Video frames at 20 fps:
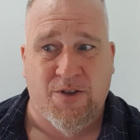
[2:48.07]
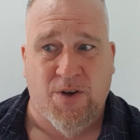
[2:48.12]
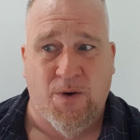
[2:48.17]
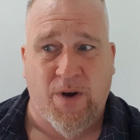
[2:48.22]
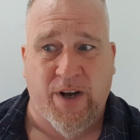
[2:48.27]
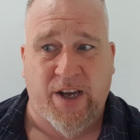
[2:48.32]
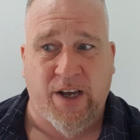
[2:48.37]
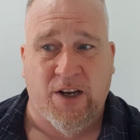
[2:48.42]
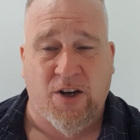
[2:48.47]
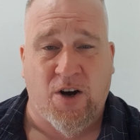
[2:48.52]

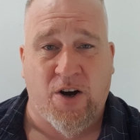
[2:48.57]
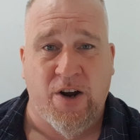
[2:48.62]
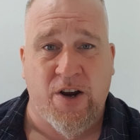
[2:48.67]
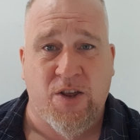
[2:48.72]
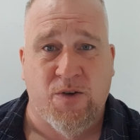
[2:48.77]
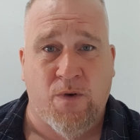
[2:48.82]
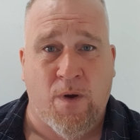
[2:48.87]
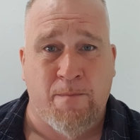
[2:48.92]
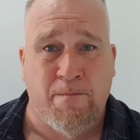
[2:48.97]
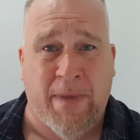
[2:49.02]
so I can
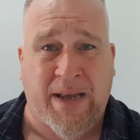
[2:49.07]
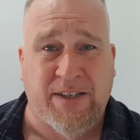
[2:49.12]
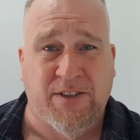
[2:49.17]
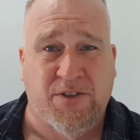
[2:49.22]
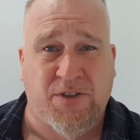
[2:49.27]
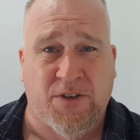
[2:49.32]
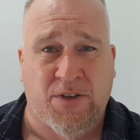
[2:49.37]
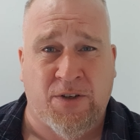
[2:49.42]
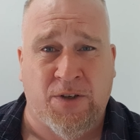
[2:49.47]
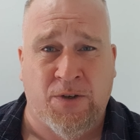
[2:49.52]
guide you and
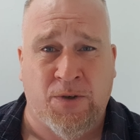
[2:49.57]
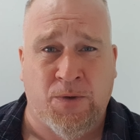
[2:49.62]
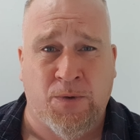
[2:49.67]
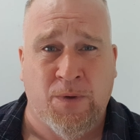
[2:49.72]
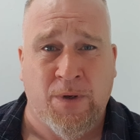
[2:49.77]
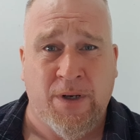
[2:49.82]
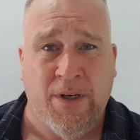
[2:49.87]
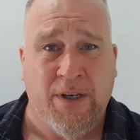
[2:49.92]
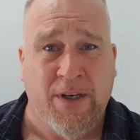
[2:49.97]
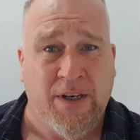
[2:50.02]
mentor
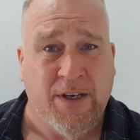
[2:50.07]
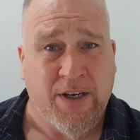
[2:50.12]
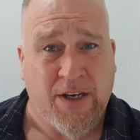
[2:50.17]
you